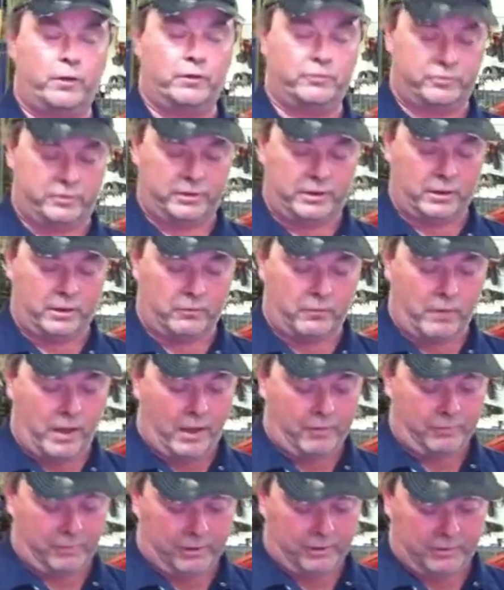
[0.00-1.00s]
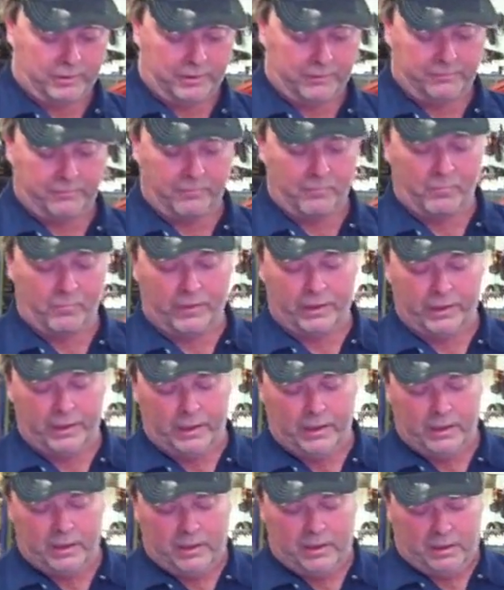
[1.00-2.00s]
for us to get around it.
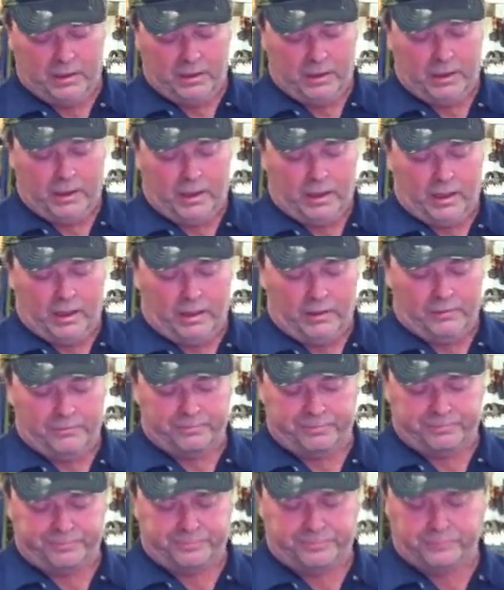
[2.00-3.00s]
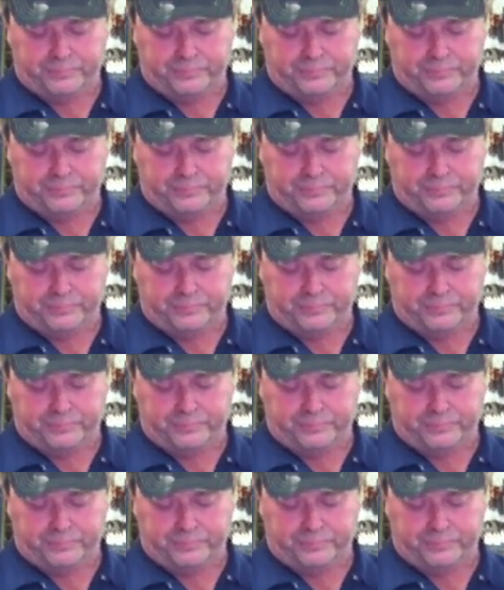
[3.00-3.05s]
I'm